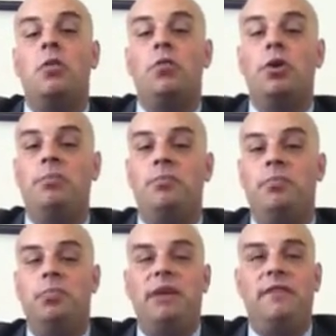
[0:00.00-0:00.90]
would
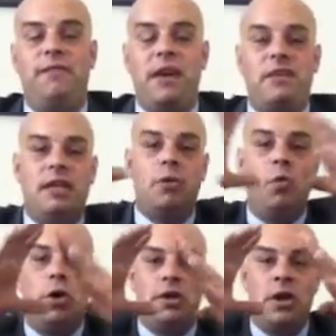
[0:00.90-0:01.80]
be
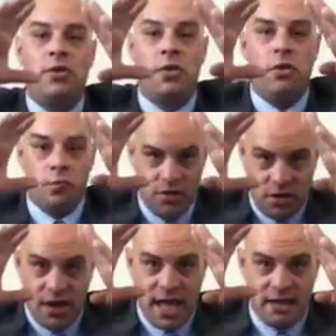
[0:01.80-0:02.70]
facing one another with
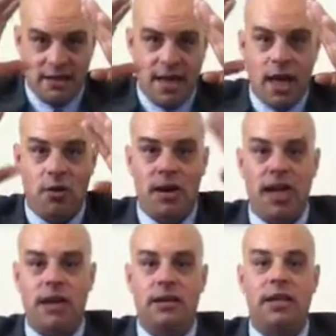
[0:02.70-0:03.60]
their heads down,
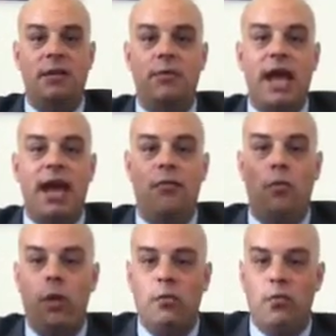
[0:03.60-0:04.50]
and they would have
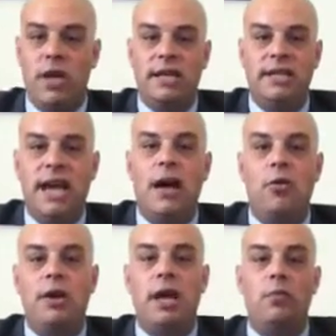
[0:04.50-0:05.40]
one wing
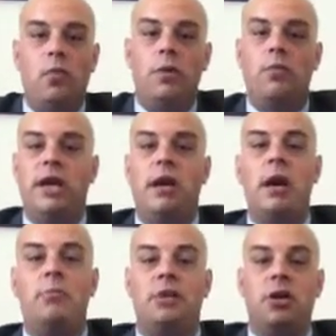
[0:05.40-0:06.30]
down and one wing
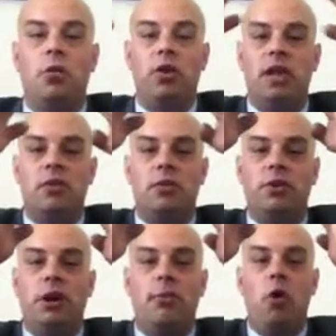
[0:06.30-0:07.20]
up, and their wings
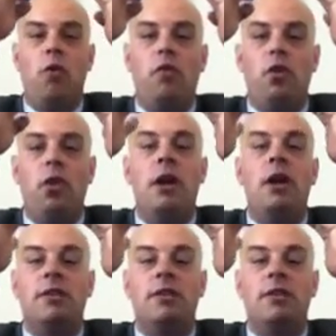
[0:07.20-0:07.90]
would come over